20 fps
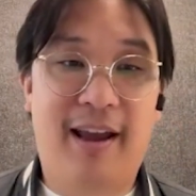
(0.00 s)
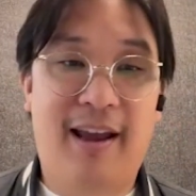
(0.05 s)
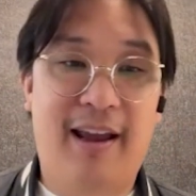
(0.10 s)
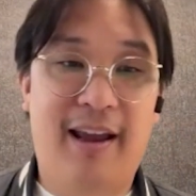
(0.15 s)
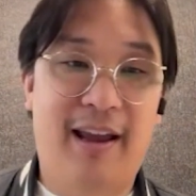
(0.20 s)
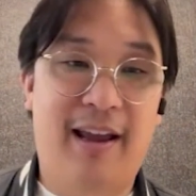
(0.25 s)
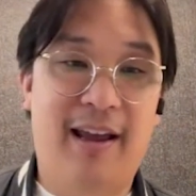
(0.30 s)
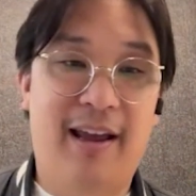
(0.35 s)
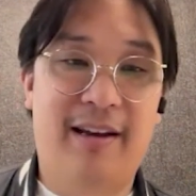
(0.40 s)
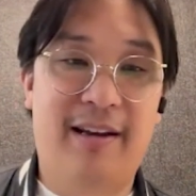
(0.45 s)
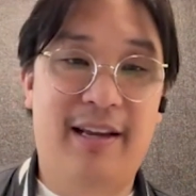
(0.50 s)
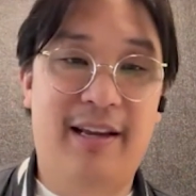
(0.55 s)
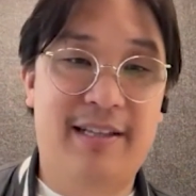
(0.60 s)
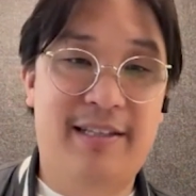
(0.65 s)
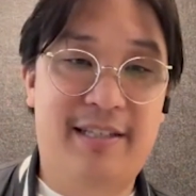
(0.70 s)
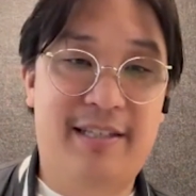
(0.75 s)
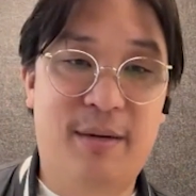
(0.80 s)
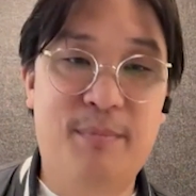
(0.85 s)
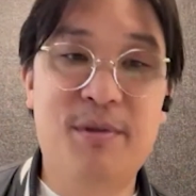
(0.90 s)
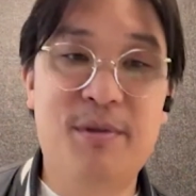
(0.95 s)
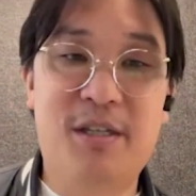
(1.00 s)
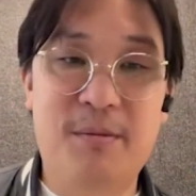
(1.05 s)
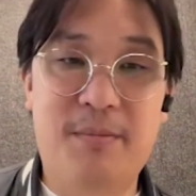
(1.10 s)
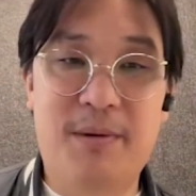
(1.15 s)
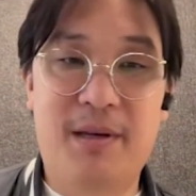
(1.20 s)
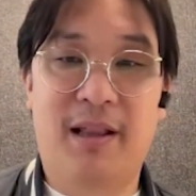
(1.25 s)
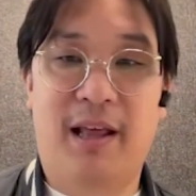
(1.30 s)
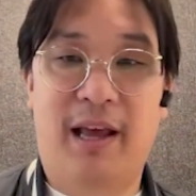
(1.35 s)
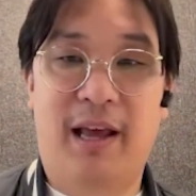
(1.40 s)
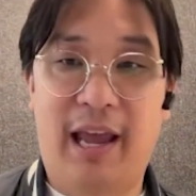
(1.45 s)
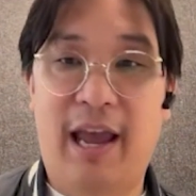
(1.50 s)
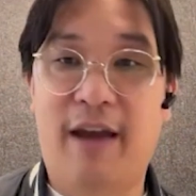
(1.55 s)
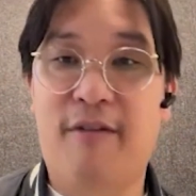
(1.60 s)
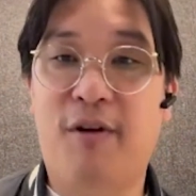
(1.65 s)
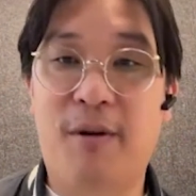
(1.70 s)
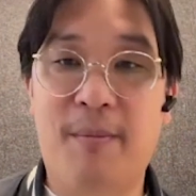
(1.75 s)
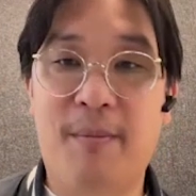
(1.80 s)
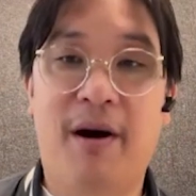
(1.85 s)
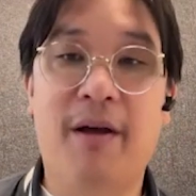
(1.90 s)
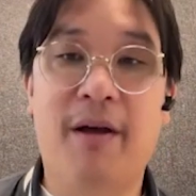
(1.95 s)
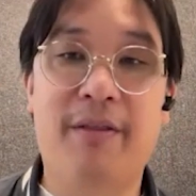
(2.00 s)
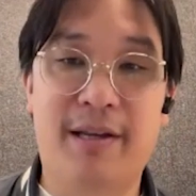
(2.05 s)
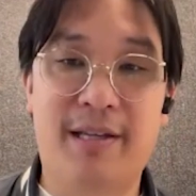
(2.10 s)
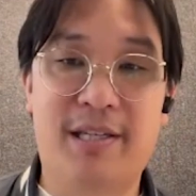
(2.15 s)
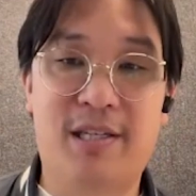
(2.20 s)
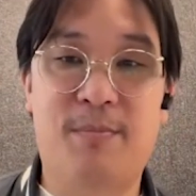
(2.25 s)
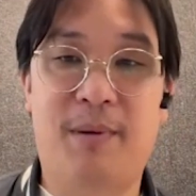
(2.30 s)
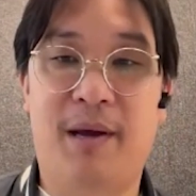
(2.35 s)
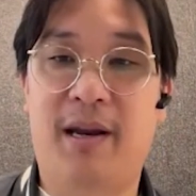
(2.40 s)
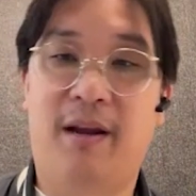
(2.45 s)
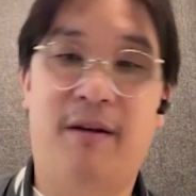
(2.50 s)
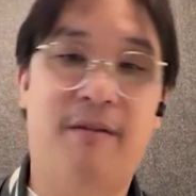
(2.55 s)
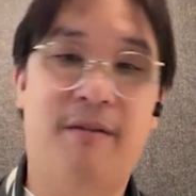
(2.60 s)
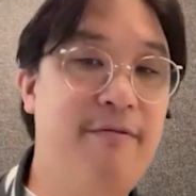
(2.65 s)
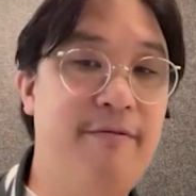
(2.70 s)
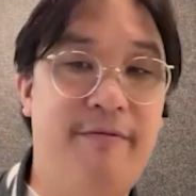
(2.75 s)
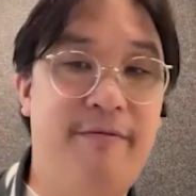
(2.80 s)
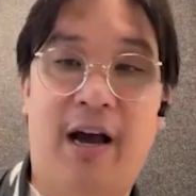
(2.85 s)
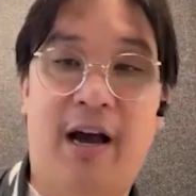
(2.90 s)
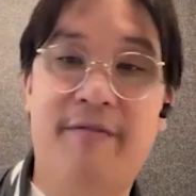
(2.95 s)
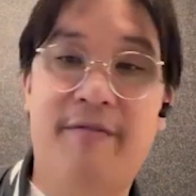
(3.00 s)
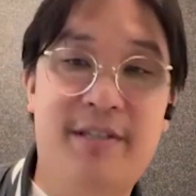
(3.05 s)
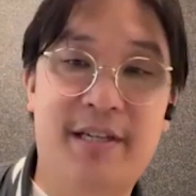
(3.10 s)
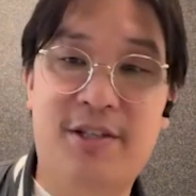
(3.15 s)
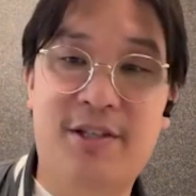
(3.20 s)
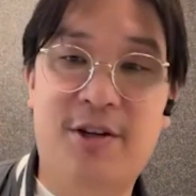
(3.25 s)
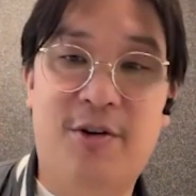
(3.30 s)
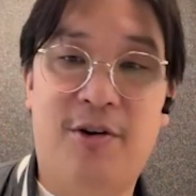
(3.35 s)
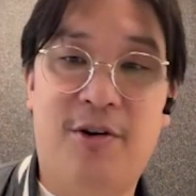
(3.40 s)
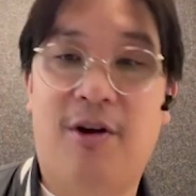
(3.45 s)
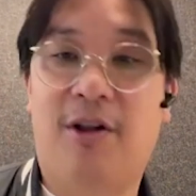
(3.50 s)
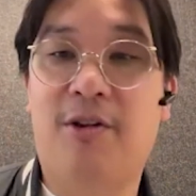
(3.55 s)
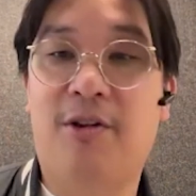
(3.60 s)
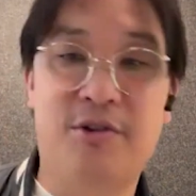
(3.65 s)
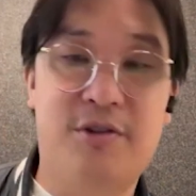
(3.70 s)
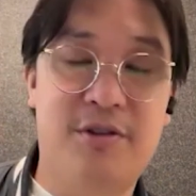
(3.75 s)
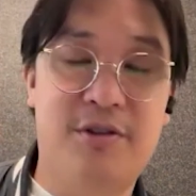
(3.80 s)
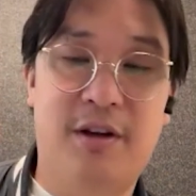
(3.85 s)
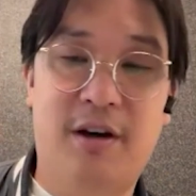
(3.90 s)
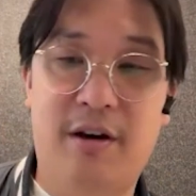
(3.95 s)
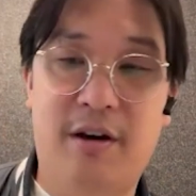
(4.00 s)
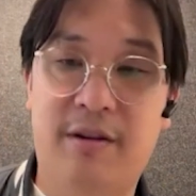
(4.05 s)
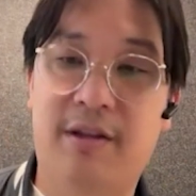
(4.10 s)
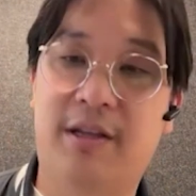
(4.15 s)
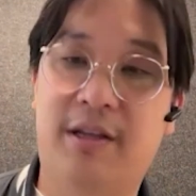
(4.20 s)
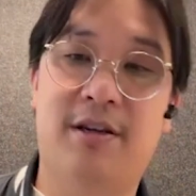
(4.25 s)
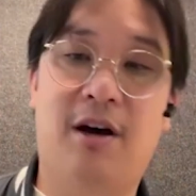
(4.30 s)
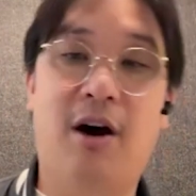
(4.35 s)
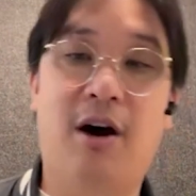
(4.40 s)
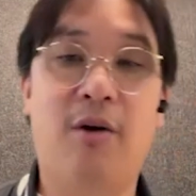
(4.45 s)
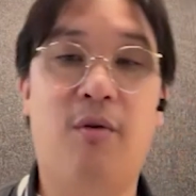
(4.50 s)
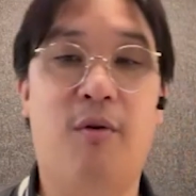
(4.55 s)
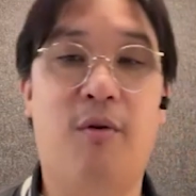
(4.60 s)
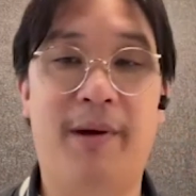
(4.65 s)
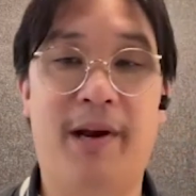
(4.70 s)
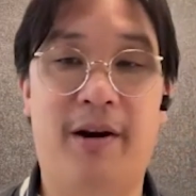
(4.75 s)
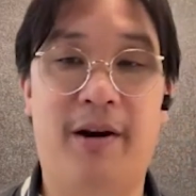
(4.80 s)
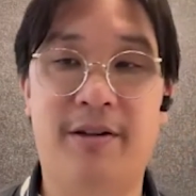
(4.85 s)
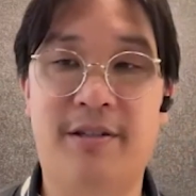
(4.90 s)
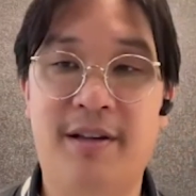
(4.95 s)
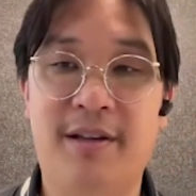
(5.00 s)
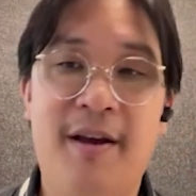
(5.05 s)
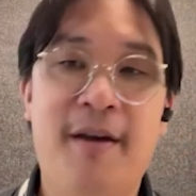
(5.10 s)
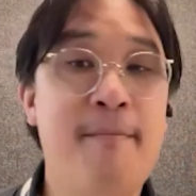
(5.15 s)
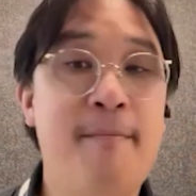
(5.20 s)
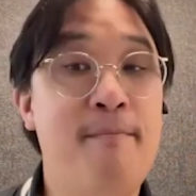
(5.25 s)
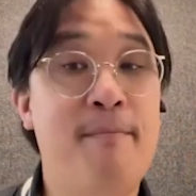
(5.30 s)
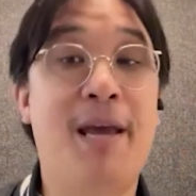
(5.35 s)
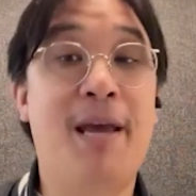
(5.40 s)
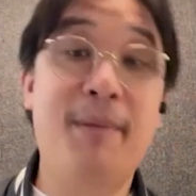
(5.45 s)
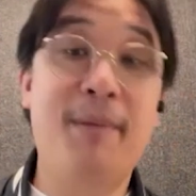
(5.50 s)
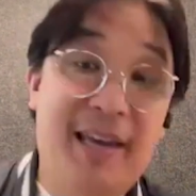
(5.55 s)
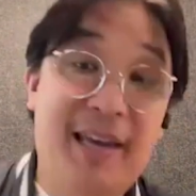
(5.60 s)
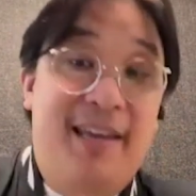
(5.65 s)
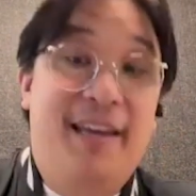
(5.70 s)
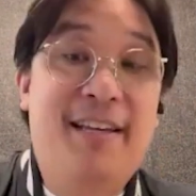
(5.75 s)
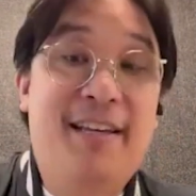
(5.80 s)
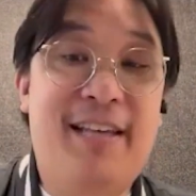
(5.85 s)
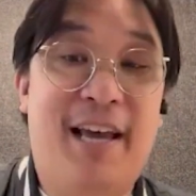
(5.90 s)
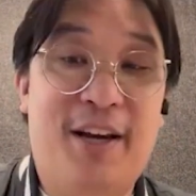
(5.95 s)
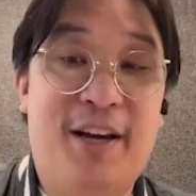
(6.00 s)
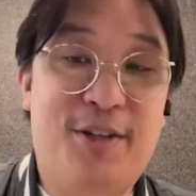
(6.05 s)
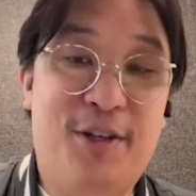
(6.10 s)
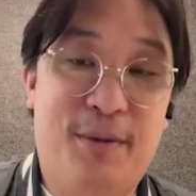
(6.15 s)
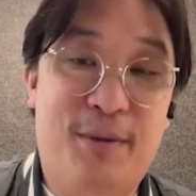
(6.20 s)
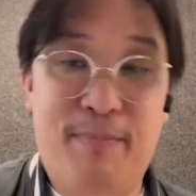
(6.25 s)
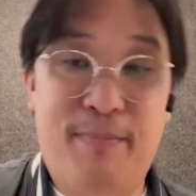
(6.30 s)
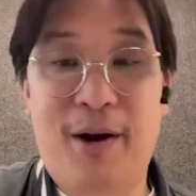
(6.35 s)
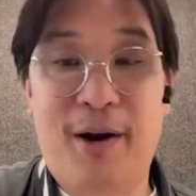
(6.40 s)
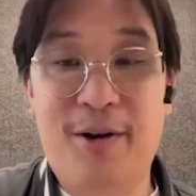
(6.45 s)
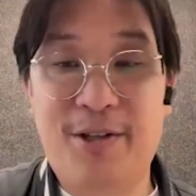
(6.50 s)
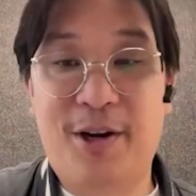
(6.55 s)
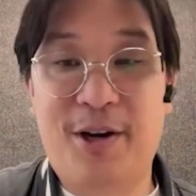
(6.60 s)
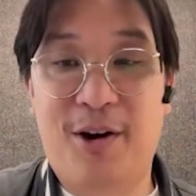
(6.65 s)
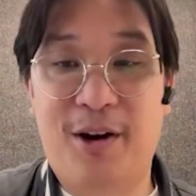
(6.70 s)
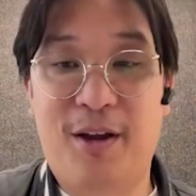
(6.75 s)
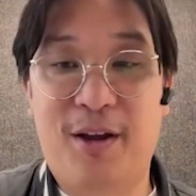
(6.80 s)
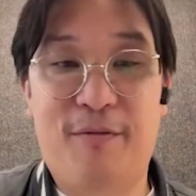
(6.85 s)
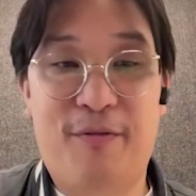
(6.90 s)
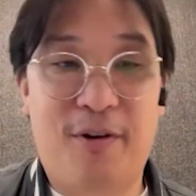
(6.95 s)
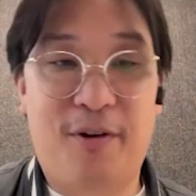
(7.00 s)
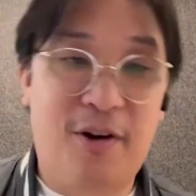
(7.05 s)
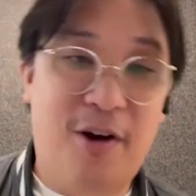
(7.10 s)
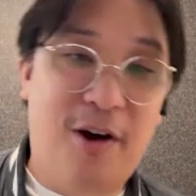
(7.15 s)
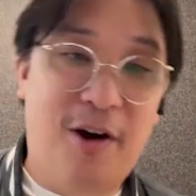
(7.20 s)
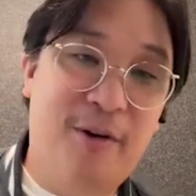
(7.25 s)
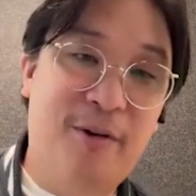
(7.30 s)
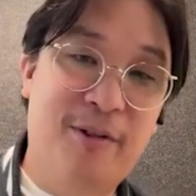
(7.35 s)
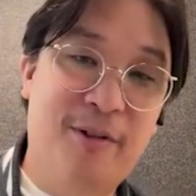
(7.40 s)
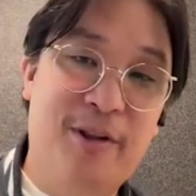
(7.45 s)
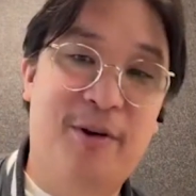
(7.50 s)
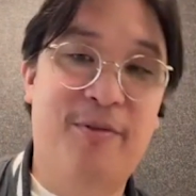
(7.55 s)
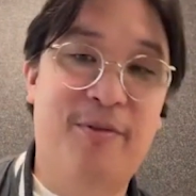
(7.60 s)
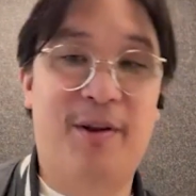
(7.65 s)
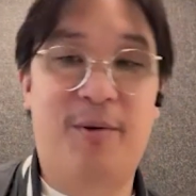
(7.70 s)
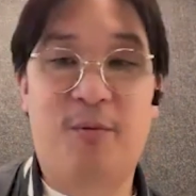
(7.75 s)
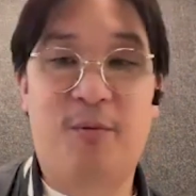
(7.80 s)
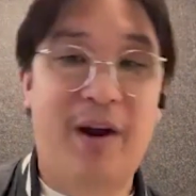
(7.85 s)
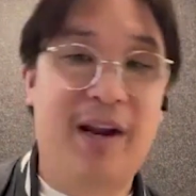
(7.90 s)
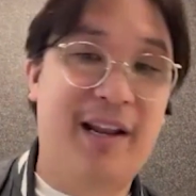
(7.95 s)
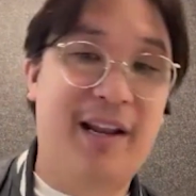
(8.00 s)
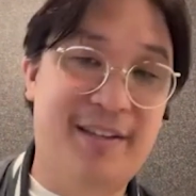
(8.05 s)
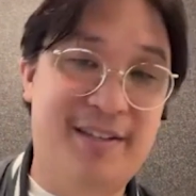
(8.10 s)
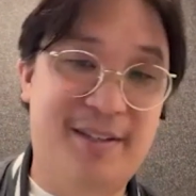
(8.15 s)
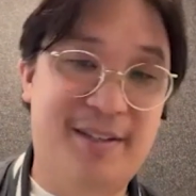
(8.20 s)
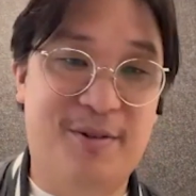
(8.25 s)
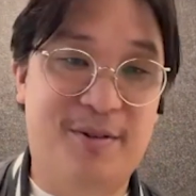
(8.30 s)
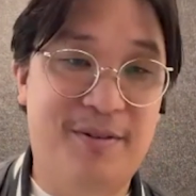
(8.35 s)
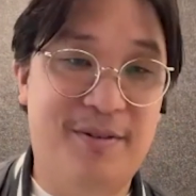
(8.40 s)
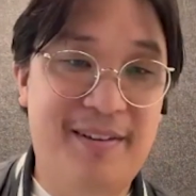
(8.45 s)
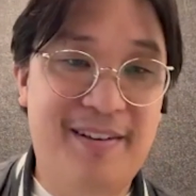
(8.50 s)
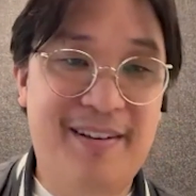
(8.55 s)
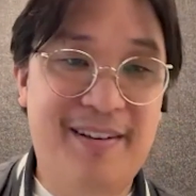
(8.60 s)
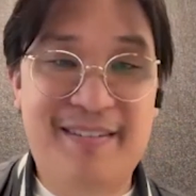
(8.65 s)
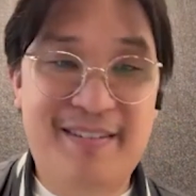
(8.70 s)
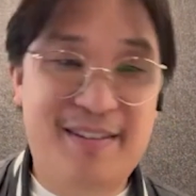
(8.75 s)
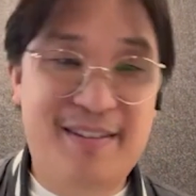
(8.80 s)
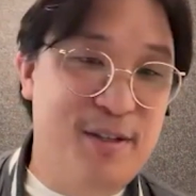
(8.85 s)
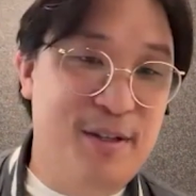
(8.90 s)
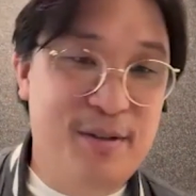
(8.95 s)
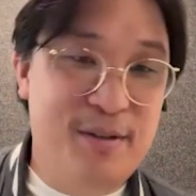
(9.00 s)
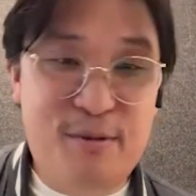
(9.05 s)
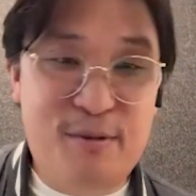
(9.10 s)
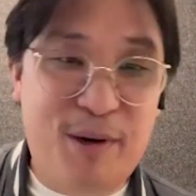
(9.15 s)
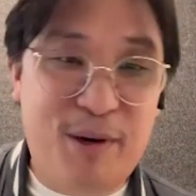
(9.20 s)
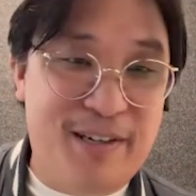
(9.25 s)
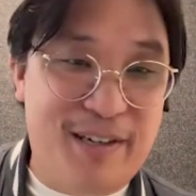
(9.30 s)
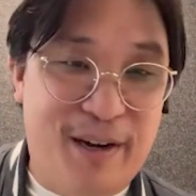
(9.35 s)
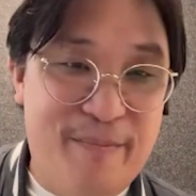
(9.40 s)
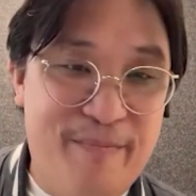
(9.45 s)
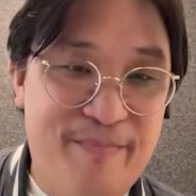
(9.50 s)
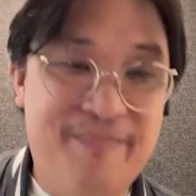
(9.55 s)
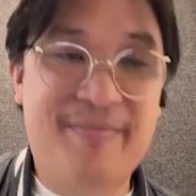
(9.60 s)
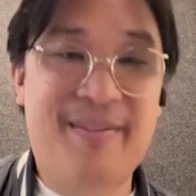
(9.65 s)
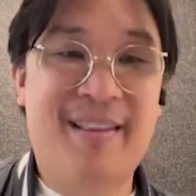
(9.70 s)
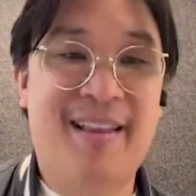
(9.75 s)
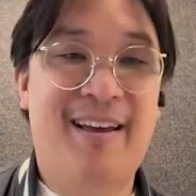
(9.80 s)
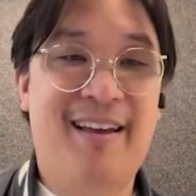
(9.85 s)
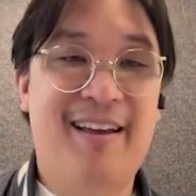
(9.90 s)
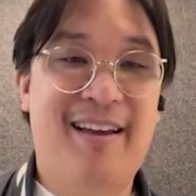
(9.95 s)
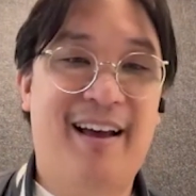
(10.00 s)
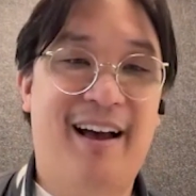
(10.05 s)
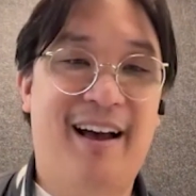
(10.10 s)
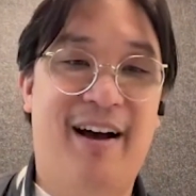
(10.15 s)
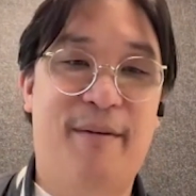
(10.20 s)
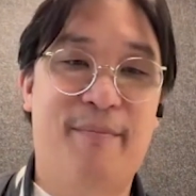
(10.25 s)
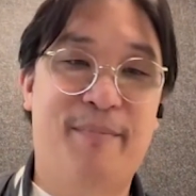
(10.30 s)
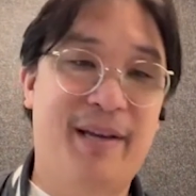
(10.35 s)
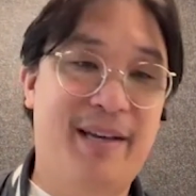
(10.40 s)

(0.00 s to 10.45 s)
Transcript: And it seems to be like every month he's spending $500-$600 on these auto repairs. Maybe he's actually a better target for an auto loan than waiting till springtime. Right.